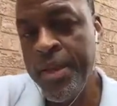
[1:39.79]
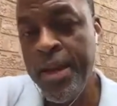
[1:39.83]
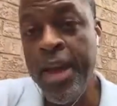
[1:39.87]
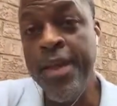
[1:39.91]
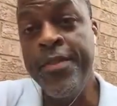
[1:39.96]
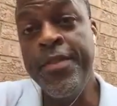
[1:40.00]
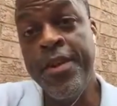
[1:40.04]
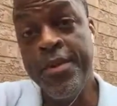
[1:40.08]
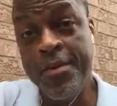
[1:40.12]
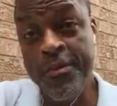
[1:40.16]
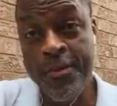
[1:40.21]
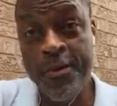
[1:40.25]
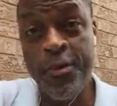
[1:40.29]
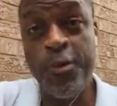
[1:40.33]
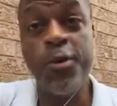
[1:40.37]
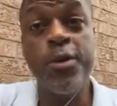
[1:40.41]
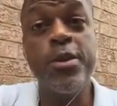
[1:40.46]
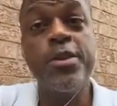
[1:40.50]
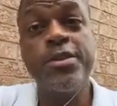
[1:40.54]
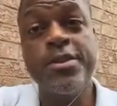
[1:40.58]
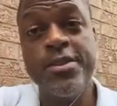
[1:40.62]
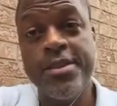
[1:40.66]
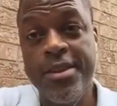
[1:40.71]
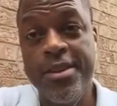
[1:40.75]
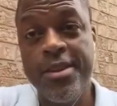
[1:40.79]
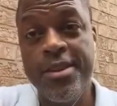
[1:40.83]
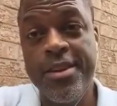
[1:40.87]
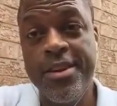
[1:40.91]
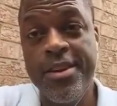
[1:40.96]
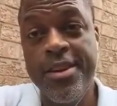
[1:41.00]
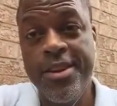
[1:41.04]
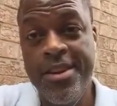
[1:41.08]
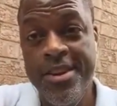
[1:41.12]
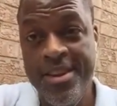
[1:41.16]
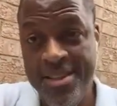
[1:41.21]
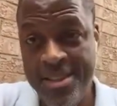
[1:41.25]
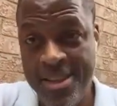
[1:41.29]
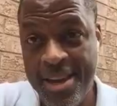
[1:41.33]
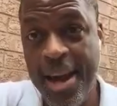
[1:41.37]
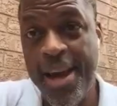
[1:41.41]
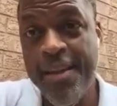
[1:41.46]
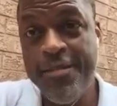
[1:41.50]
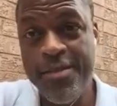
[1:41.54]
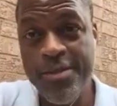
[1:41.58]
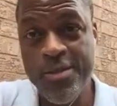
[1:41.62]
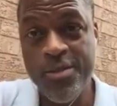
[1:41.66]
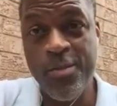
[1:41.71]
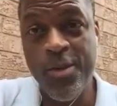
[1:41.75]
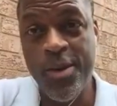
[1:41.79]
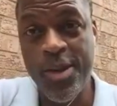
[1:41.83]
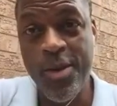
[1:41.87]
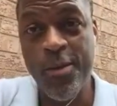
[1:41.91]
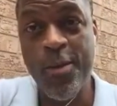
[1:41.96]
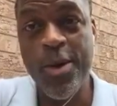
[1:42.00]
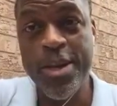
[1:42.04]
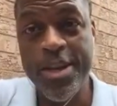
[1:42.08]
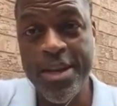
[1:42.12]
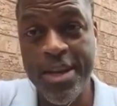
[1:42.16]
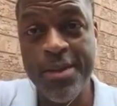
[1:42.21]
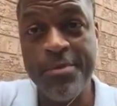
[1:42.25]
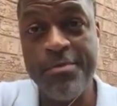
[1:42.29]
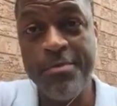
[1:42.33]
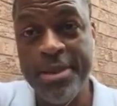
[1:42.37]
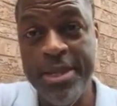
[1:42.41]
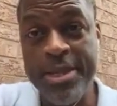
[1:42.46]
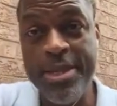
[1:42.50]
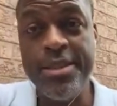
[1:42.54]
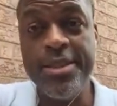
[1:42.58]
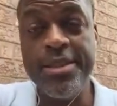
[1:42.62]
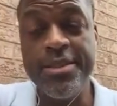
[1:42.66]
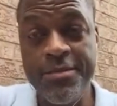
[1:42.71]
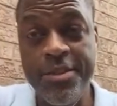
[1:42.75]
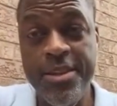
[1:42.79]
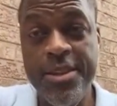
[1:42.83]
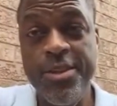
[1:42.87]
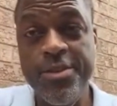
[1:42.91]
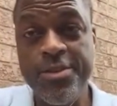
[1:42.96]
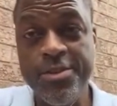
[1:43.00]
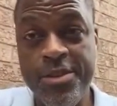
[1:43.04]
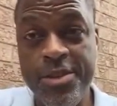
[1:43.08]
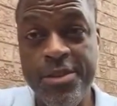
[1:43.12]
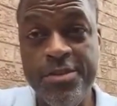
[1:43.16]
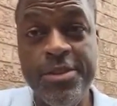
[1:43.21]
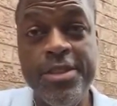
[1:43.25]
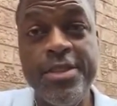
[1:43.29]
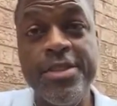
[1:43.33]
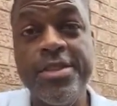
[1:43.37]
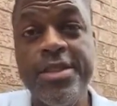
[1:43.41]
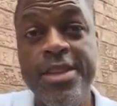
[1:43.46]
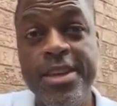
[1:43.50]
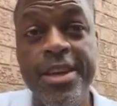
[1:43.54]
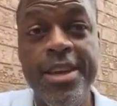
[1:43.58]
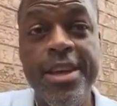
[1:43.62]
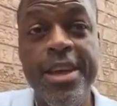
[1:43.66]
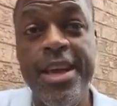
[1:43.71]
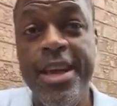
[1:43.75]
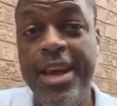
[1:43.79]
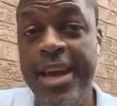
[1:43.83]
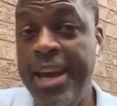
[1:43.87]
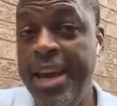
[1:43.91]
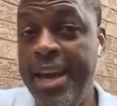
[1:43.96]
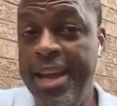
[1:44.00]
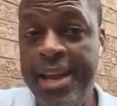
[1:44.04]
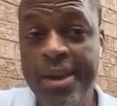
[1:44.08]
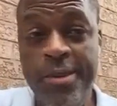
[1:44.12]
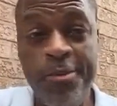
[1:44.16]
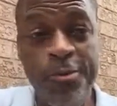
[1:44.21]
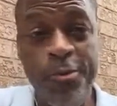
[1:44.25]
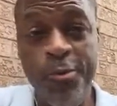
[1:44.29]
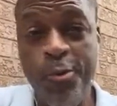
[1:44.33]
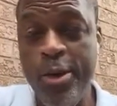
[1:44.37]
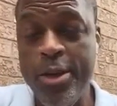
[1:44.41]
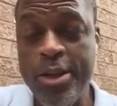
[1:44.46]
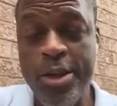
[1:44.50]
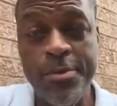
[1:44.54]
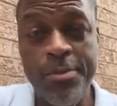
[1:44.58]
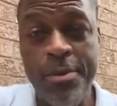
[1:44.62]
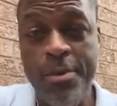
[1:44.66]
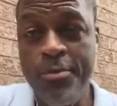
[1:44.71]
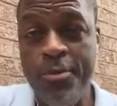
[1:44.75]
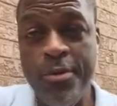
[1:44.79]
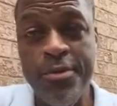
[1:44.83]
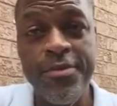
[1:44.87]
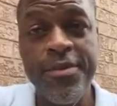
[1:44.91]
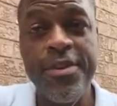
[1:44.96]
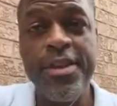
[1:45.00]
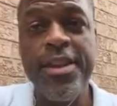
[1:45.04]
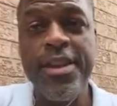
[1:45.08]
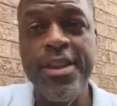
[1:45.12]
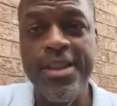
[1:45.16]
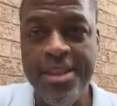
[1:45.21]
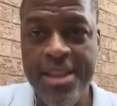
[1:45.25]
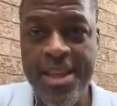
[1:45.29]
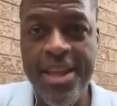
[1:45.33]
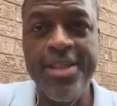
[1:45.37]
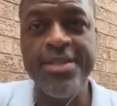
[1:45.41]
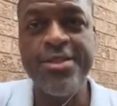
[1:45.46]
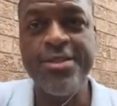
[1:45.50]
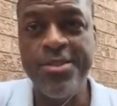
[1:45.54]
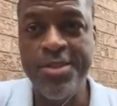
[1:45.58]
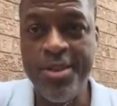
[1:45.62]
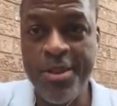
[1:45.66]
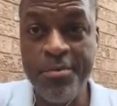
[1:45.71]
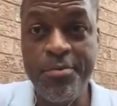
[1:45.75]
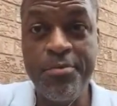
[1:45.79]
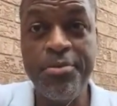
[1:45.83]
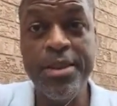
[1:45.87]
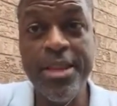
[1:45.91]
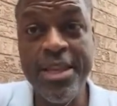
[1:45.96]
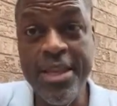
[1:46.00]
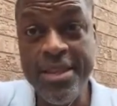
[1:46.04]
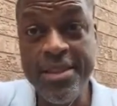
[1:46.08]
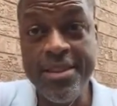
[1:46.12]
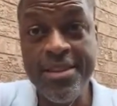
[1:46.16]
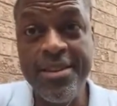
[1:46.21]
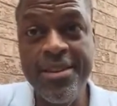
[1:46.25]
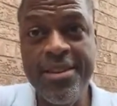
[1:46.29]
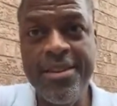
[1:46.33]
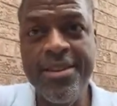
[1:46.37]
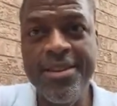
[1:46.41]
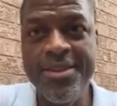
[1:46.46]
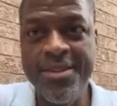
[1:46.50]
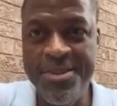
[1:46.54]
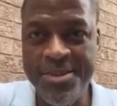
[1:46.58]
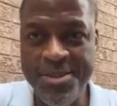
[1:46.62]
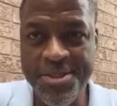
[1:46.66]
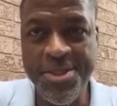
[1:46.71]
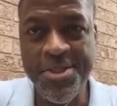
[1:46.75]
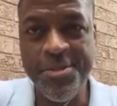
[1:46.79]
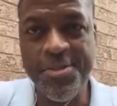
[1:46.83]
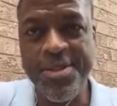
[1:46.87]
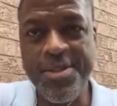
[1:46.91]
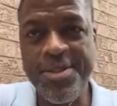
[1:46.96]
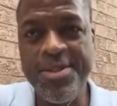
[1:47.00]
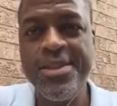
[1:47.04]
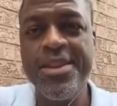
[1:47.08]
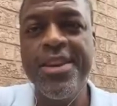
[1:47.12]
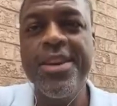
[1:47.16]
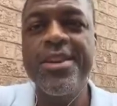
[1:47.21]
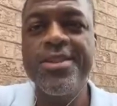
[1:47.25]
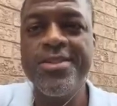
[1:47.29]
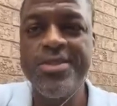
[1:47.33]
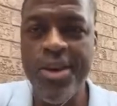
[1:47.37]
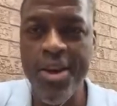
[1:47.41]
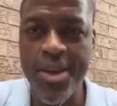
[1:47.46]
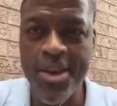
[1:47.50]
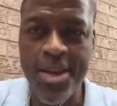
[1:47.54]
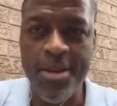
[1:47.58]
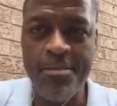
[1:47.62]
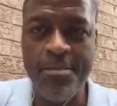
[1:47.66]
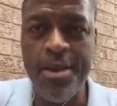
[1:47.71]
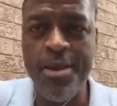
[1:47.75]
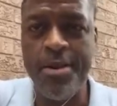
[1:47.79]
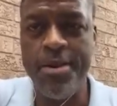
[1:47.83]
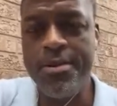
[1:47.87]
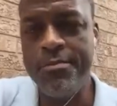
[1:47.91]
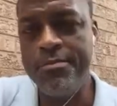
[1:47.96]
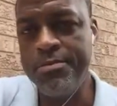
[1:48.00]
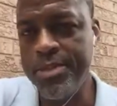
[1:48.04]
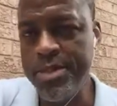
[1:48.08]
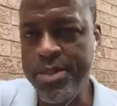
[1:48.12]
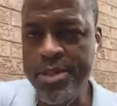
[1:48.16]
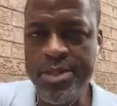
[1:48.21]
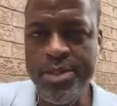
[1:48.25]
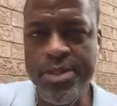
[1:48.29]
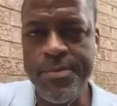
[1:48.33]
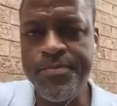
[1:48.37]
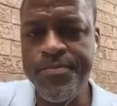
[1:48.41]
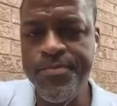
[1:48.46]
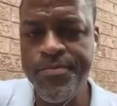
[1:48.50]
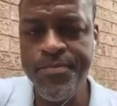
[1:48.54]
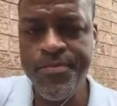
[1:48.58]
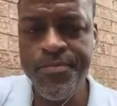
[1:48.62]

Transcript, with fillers: And then, of course, the obvious one, I wanted to complete this video series, and it, what could be more fitting than to complete the series talking about completion?